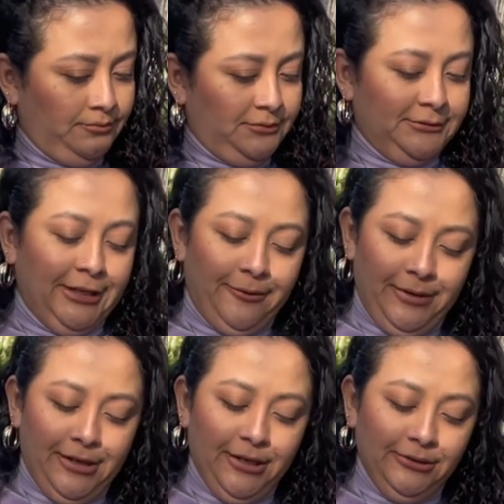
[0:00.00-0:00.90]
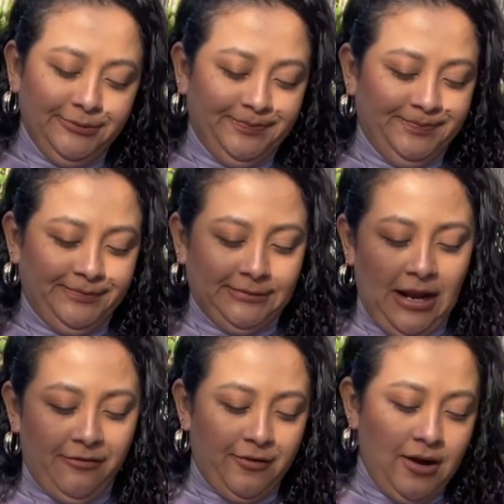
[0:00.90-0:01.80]
There we go. I
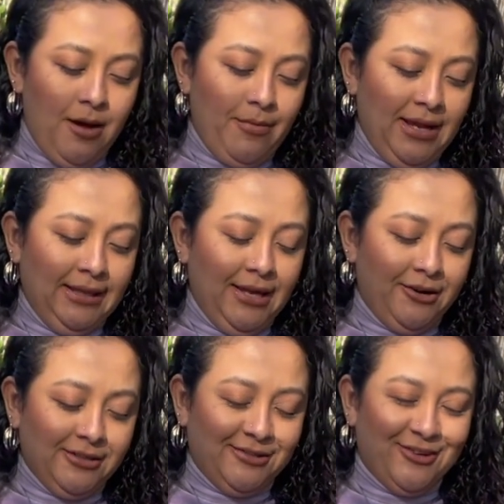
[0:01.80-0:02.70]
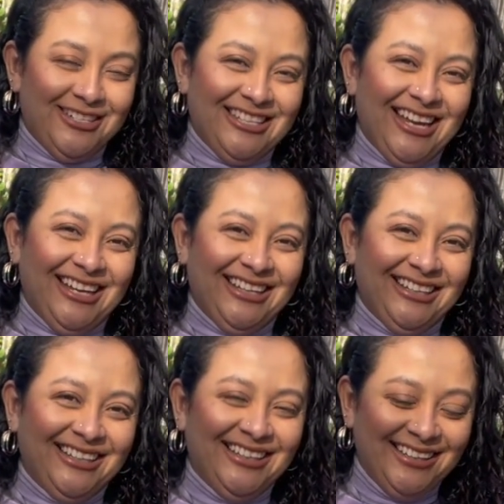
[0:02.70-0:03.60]
forgot my letters for a second.
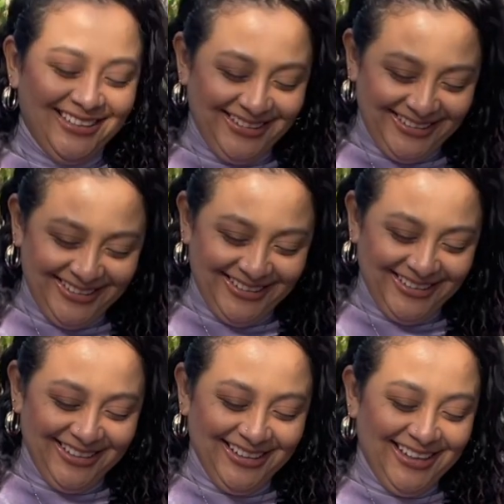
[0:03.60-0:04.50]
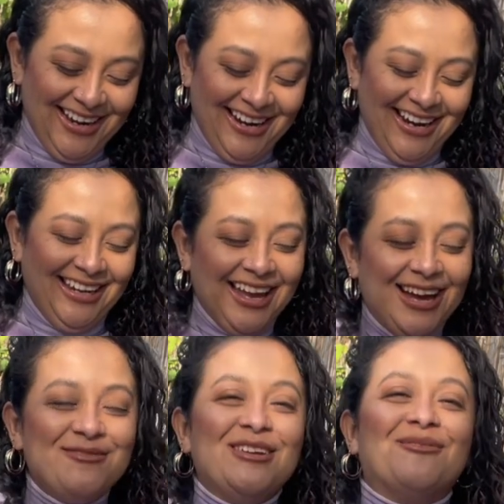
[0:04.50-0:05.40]
Alrighty,
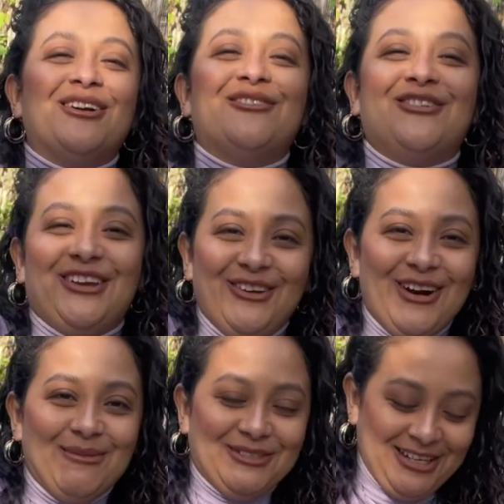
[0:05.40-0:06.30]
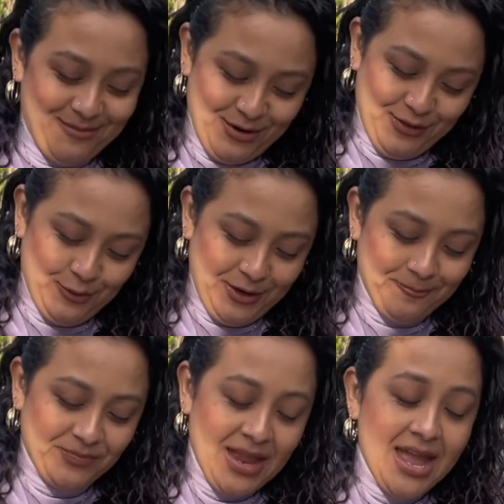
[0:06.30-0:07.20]
hummingbird for you, option number 3.
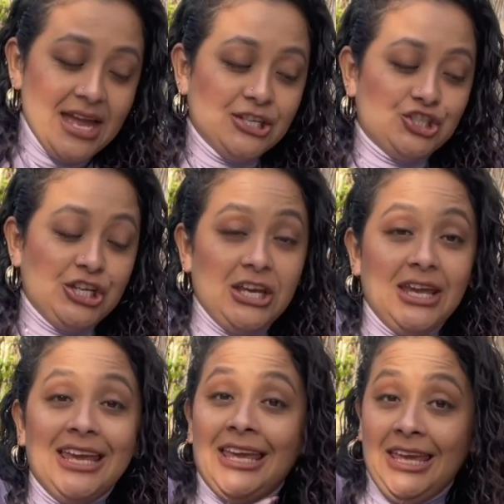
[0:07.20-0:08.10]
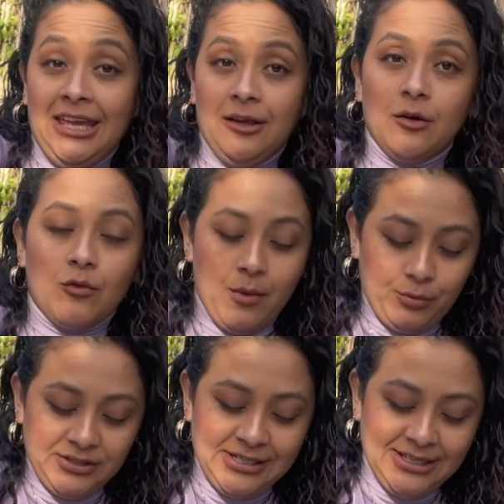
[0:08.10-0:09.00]
She, he
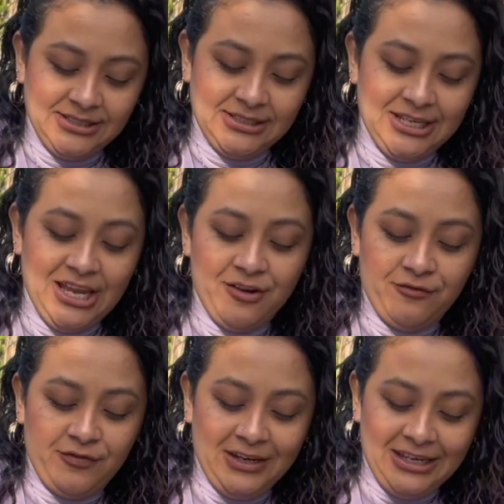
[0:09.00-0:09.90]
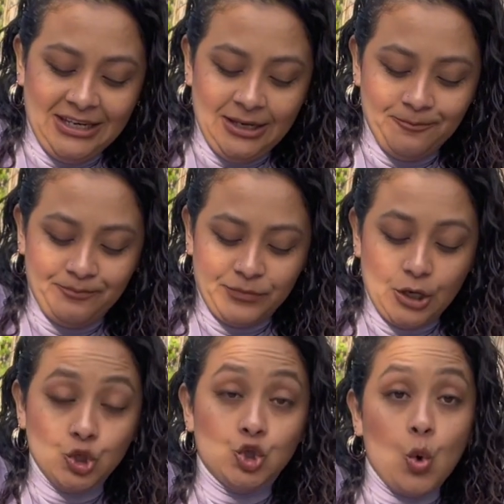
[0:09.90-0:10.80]
represents infinity,
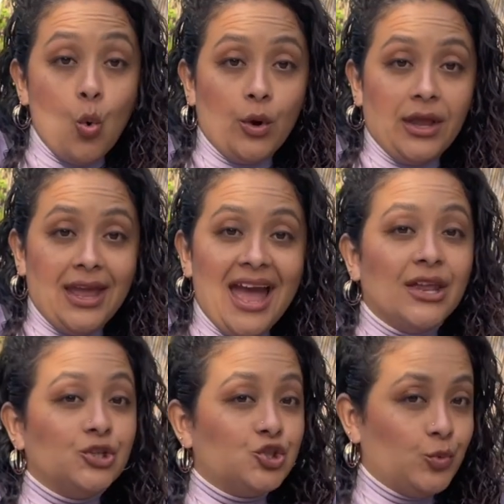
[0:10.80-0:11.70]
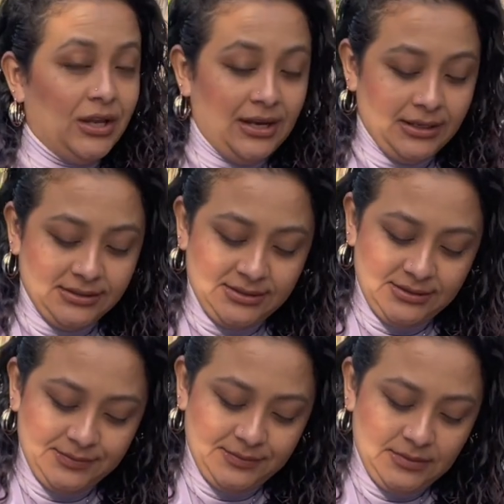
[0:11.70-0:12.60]
joy, and sweetness.
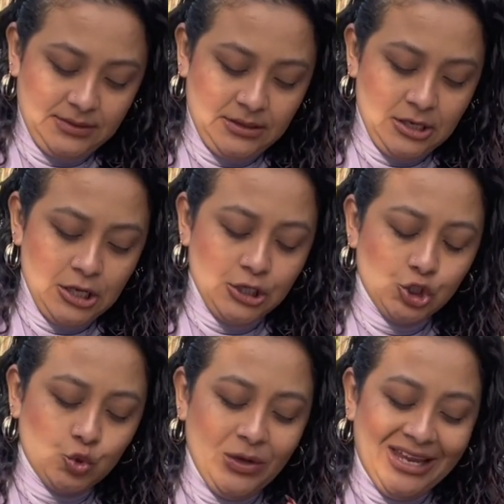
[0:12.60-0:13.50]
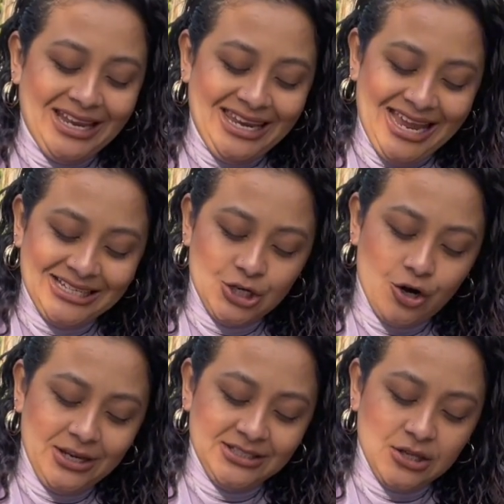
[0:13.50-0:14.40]
Sweet nectar
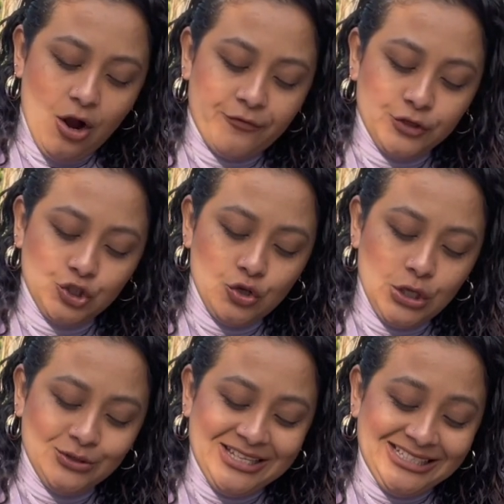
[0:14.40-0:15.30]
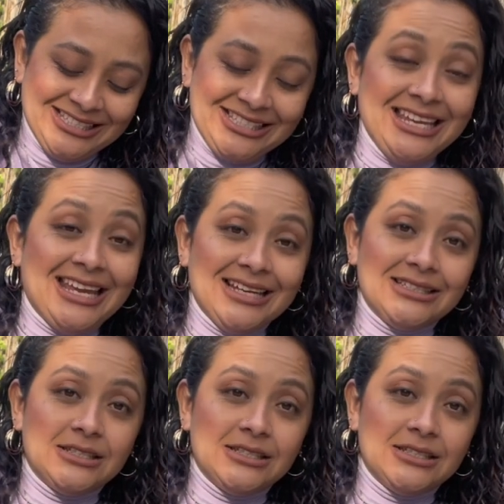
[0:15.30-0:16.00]
is offered to those that seek it.